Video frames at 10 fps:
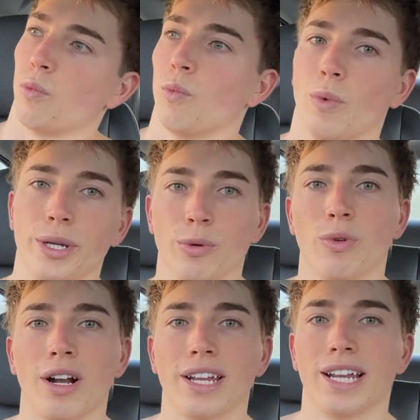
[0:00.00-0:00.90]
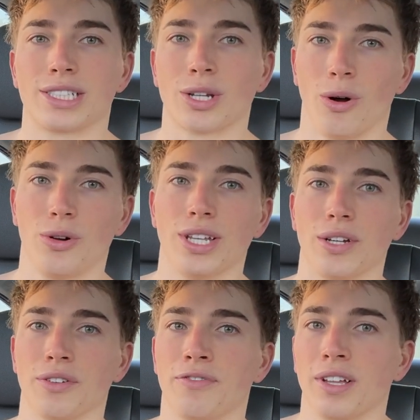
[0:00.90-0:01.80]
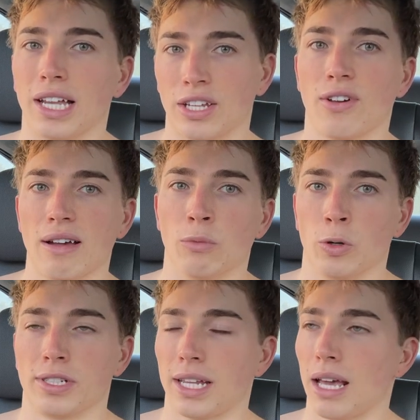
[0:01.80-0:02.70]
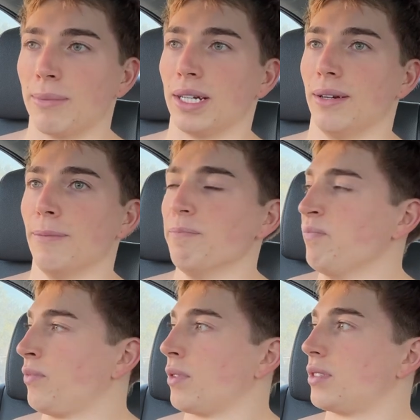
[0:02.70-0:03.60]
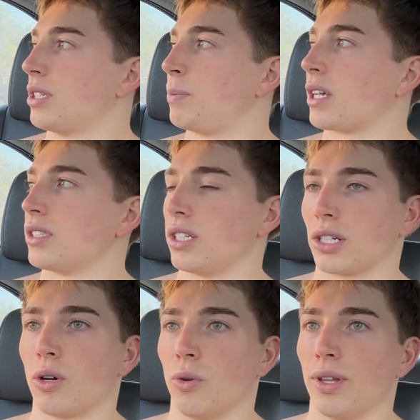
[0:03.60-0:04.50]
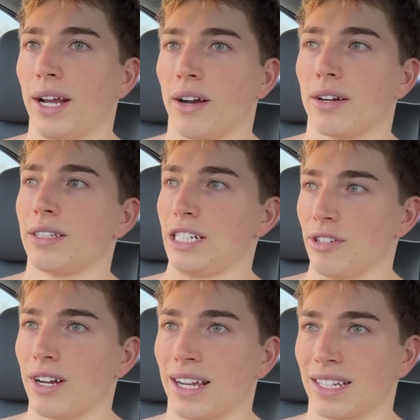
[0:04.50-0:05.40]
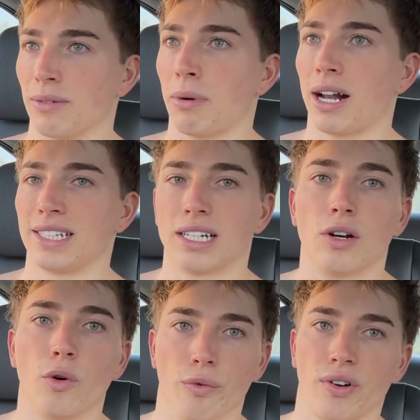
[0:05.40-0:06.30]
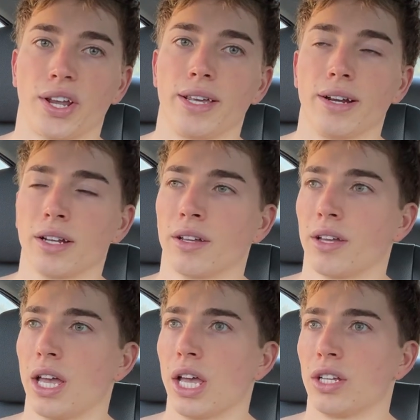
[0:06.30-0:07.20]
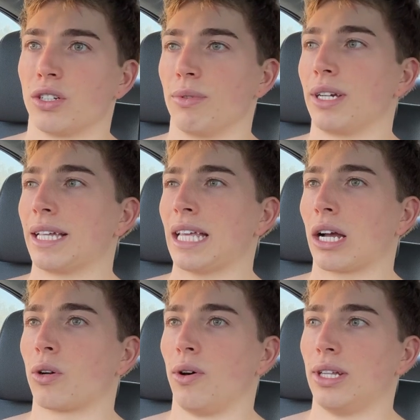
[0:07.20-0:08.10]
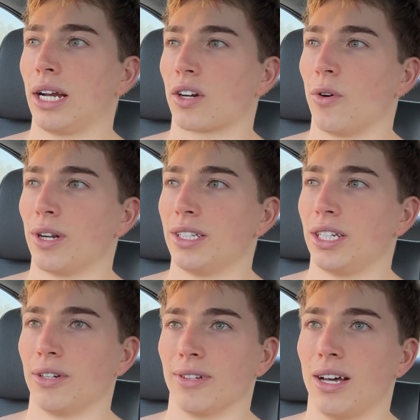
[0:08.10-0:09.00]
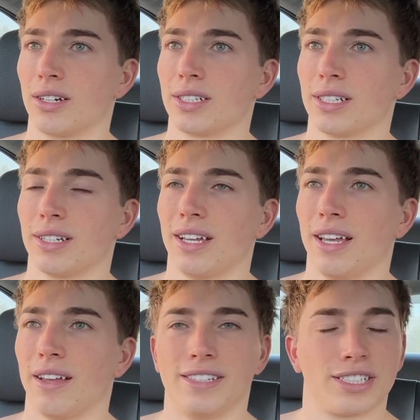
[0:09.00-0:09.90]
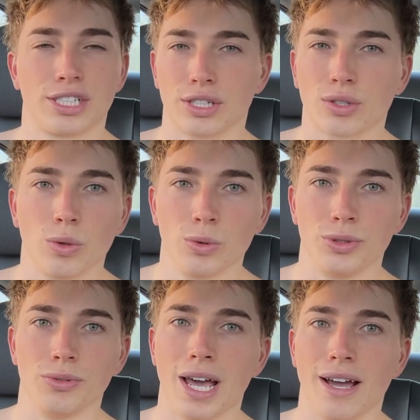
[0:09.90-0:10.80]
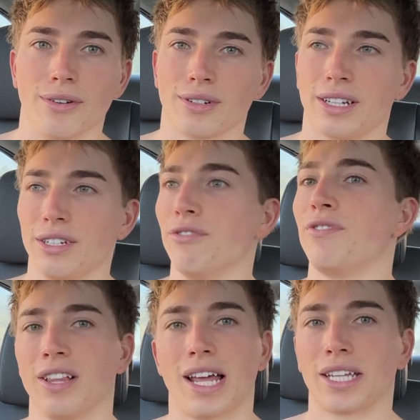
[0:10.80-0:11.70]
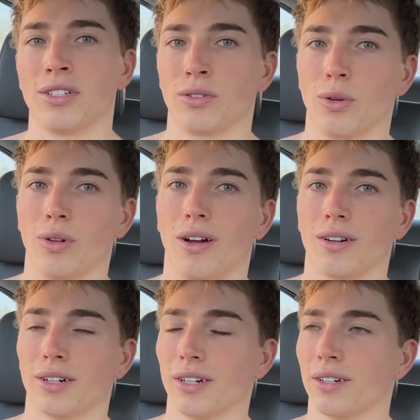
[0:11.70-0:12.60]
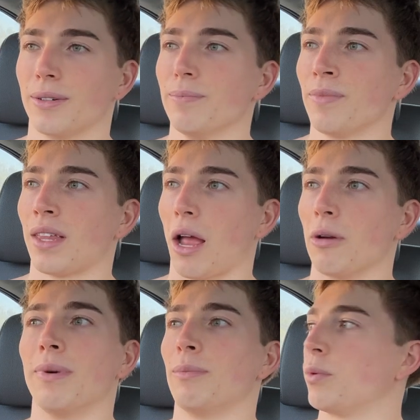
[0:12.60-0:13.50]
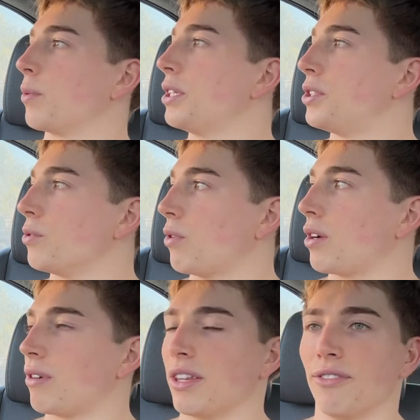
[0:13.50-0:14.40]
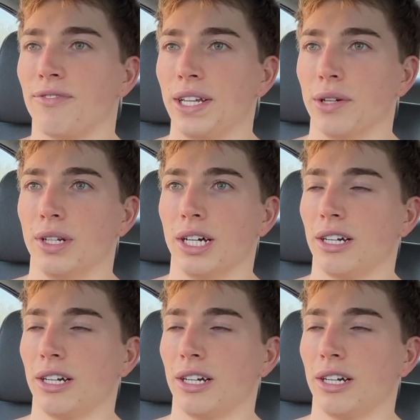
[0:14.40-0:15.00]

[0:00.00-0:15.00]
when you run and it's cold out, you feel like you have more stamina just because of the cold air, and your body's not overheating. So when you get that cold air going into your lungs, it just cools you down, and you feel like you can go longer. I remember we used to run around the field